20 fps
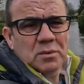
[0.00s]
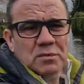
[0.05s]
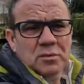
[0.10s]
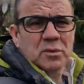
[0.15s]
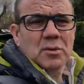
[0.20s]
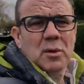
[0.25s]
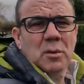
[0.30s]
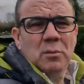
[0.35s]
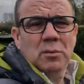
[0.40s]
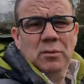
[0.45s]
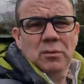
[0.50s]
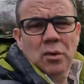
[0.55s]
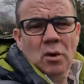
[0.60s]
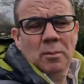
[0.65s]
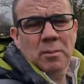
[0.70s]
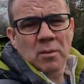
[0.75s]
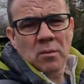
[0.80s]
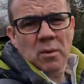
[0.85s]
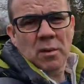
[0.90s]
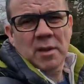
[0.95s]
stood on
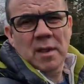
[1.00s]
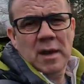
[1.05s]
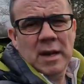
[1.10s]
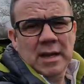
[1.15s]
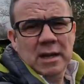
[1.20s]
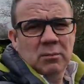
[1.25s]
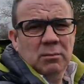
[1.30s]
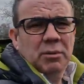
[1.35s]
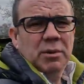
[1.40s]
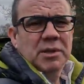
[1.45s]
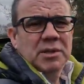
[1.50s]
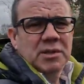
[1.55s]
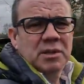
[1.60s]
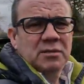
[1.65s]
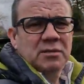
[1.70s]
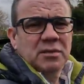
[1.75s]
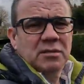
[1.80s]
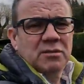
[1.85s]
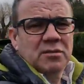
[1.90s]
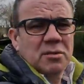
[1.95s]
top of one of the little
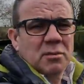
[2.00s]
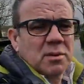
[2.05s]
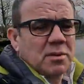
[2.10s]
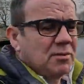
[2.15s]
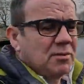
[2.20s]
bridges. There's 2 or